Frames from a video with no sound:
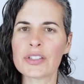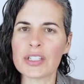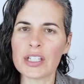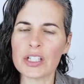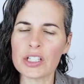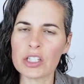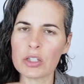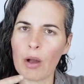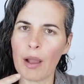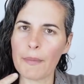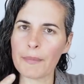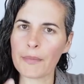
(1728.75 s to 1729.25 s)
you
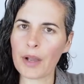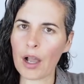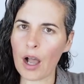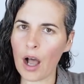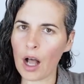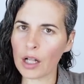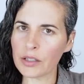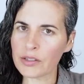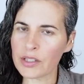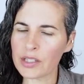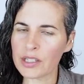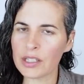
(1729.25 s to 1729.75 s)
see, so I'm
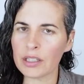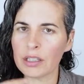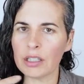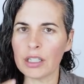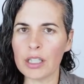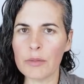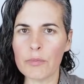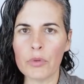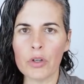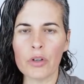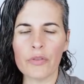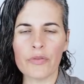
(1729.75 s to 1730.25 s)

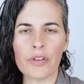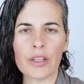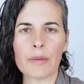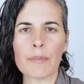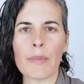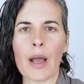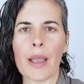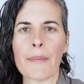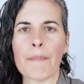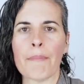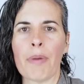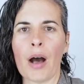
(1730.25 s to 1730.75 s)
constantly
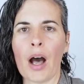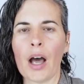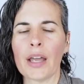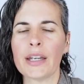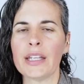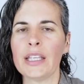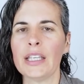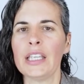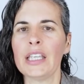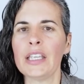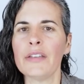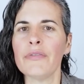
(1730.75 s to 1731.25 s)
moving my
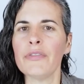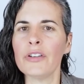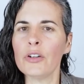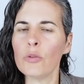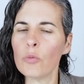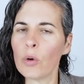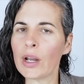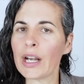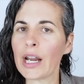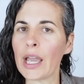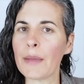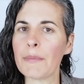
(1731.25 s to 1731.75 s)
body.
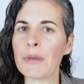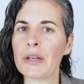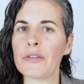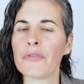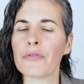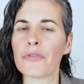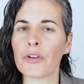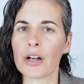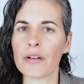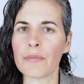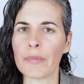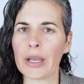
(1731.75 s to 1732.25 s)
Even when I'm in
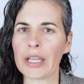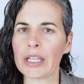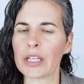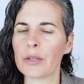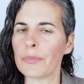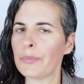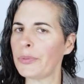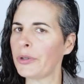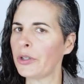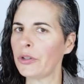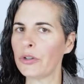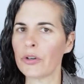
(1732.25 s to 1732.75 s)
front of my
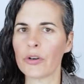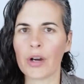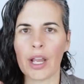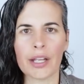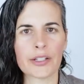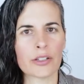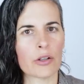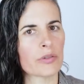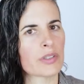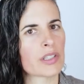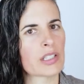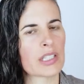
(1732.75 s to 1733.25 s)
computer,
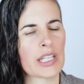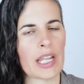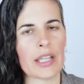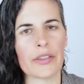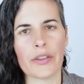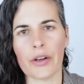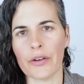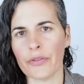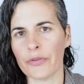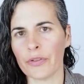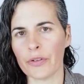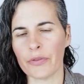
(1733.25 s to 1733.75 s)
I don't
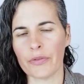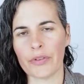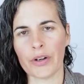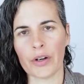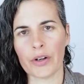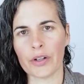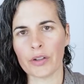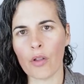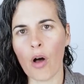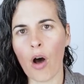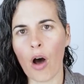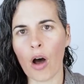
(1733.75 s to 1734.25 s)
stay there for
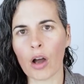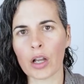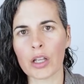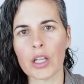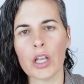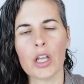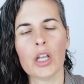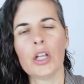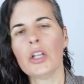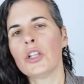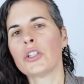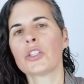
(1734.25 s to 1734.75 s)
very
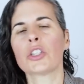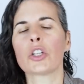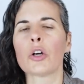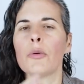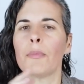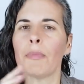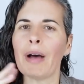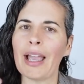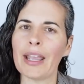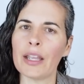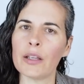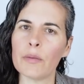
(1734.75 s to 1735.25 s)
long.
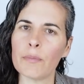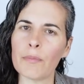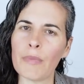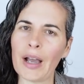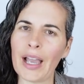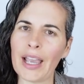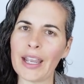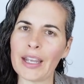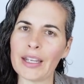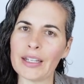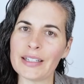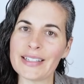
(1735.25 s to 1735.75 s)
So my,
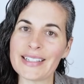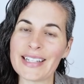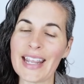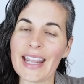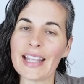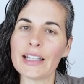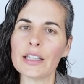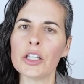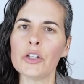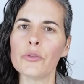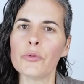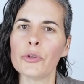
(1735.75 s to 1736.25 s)
my
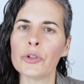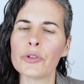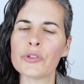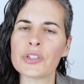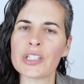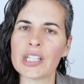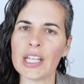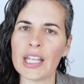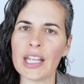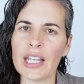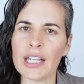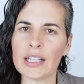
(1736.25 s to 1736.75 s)
daily
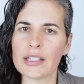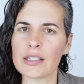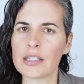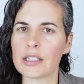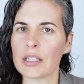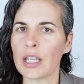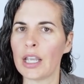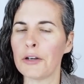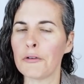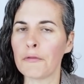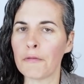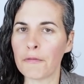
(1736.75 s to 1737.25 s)

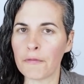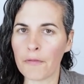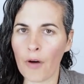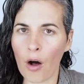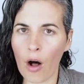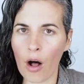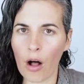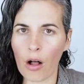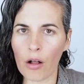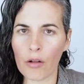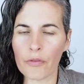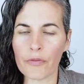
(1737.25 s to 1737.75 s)
routines
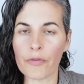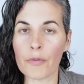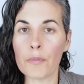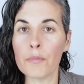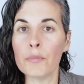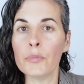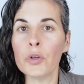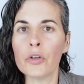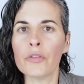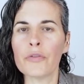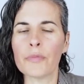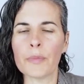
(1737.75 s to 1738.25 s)
involve
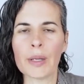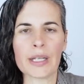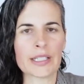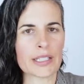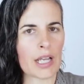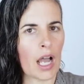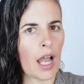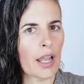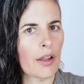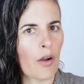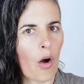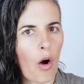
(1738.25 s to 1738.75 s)

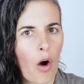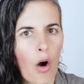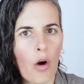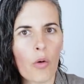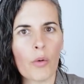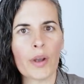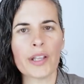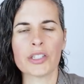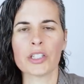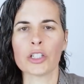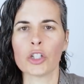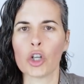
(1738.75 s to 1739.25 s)
movement. I
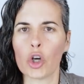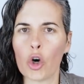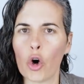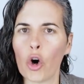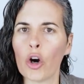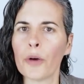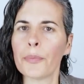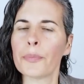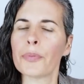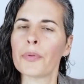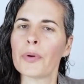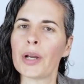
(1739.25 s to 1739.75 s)
always
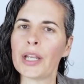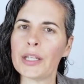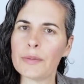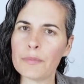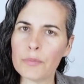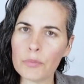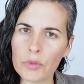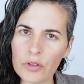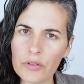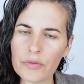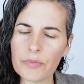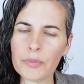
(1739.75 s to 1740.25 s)

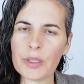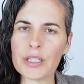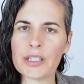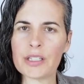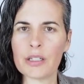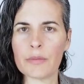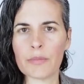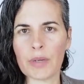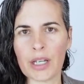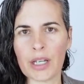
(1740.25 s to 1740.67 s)
incorporate movement